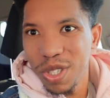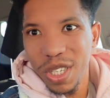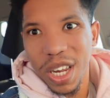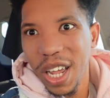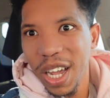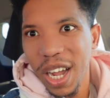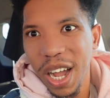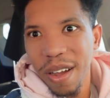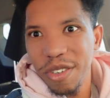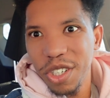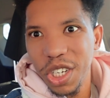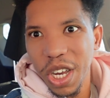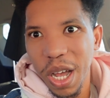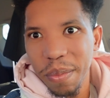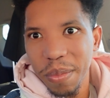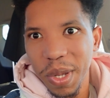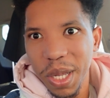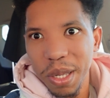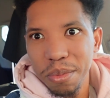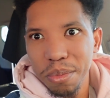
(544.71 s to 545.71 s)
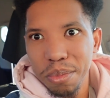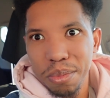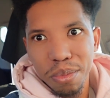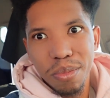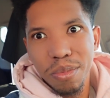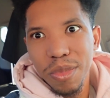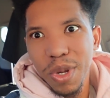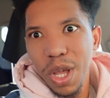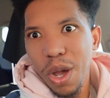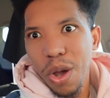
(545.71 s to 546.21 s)
sit at a coffee shop and
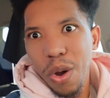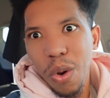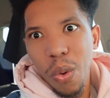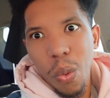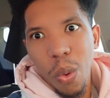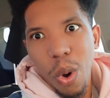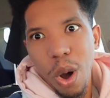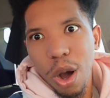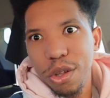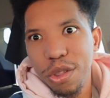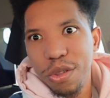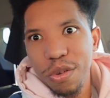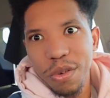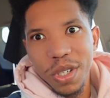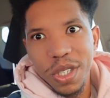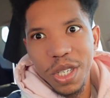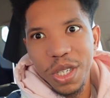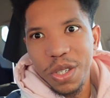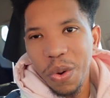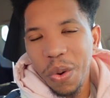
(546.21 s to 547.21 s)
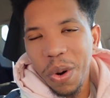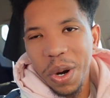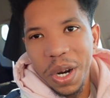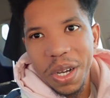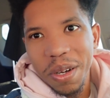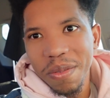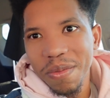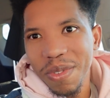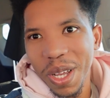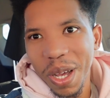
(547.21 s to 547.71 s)
walk through a
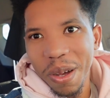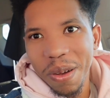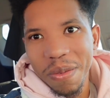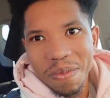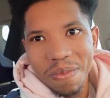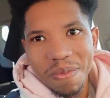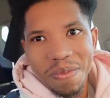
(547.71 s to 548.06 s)
tutorial. So